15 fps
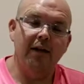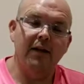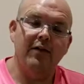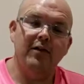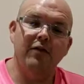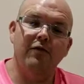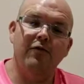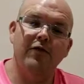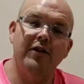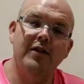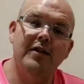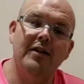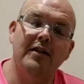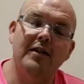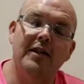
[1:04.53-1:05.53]
So for
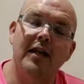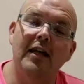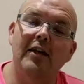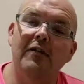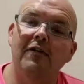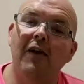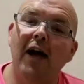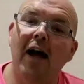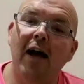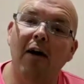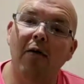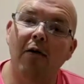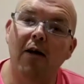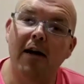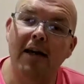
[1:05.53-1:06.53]
instance, if
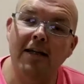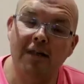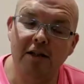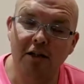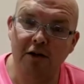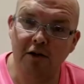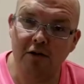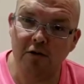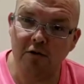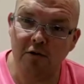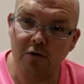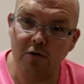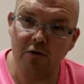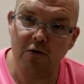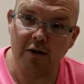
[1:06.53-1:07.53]
our internal
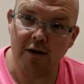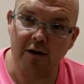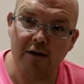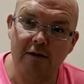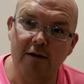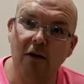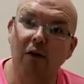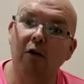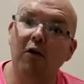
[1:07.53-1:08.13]
organs are